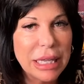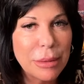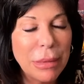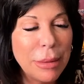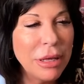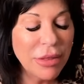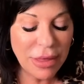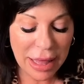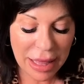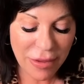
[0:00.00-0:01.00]
Like maybe
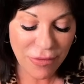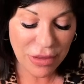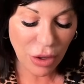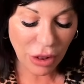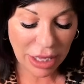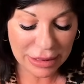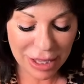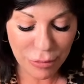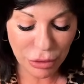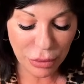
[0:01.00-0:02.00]
they feel like
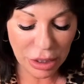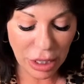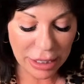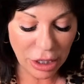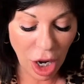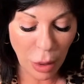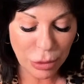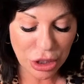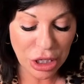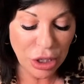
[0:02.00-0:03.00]
they've been treated like an
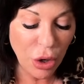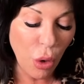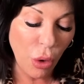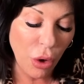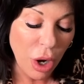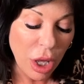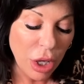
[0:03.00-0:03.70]
option or